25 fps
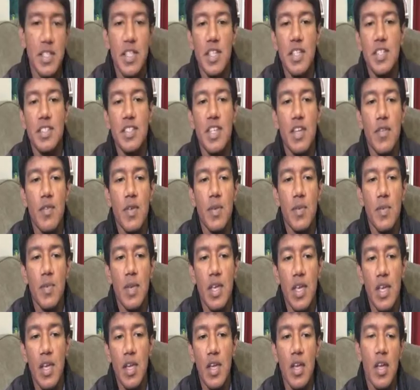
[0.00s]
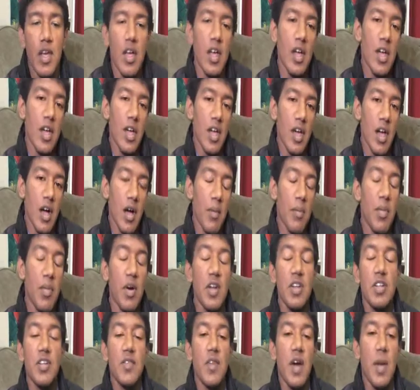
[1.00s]
It has given me a
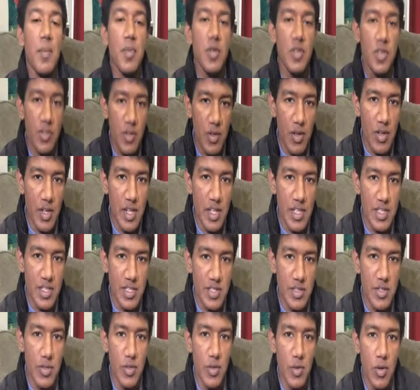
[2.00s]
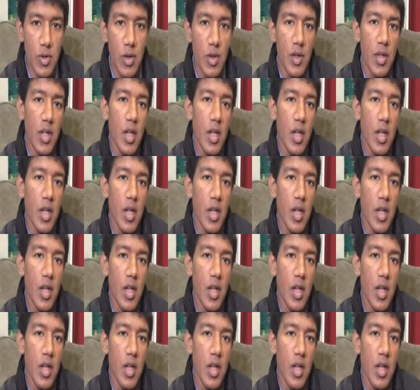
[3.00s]
bunch of opportunities to